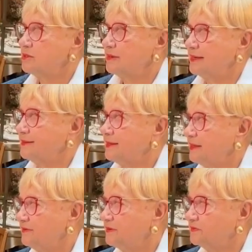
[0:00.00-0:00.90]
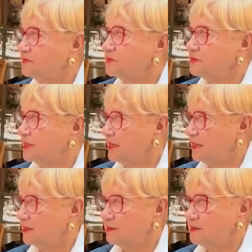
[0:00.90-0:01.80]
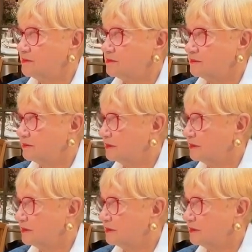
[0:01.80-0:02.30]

I think even of today, you know,